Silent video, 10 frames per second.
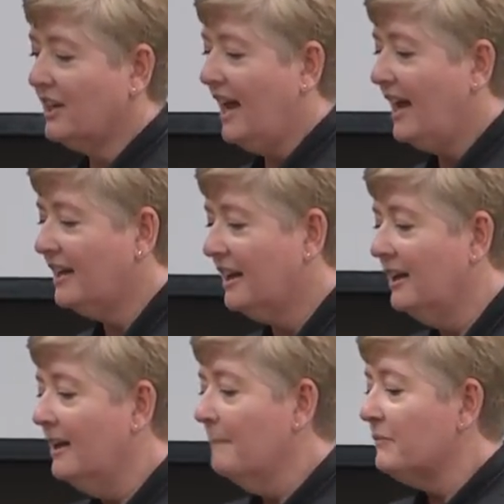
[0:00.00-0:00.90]
I had a
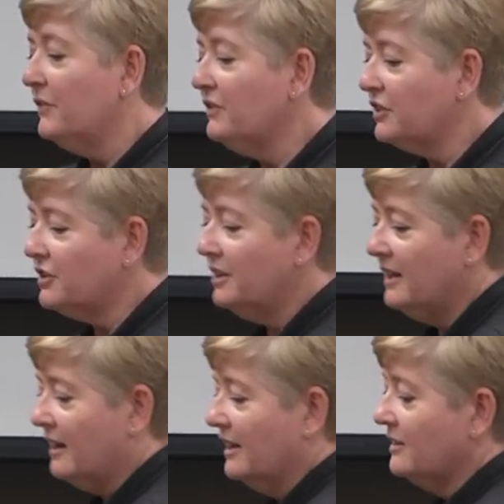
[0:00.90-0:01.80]
physician in
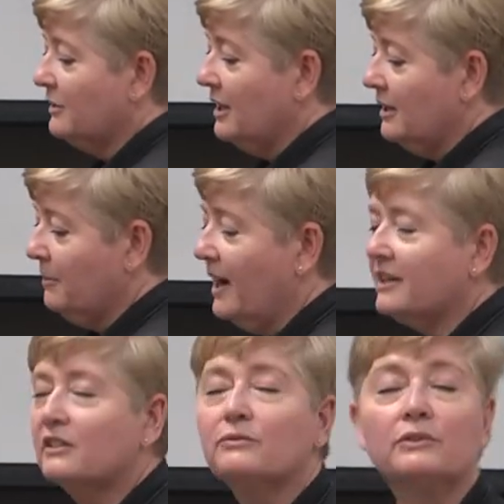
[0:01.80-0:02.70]
there, he, he
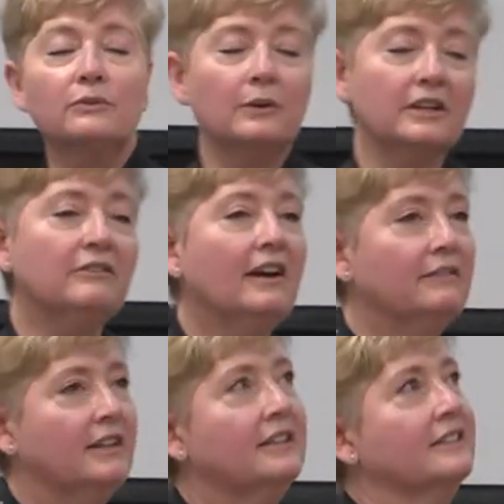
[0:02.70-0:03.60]
practiced for
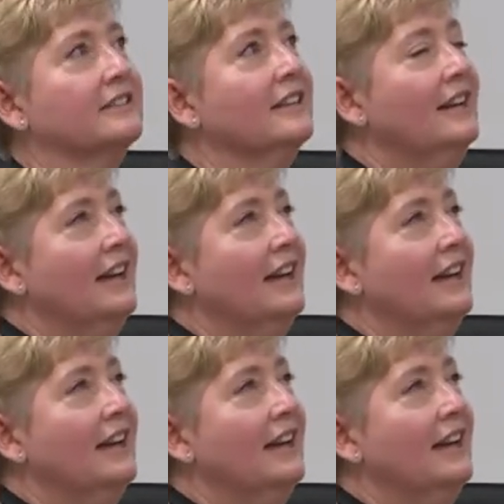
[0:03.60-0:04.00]
45 years,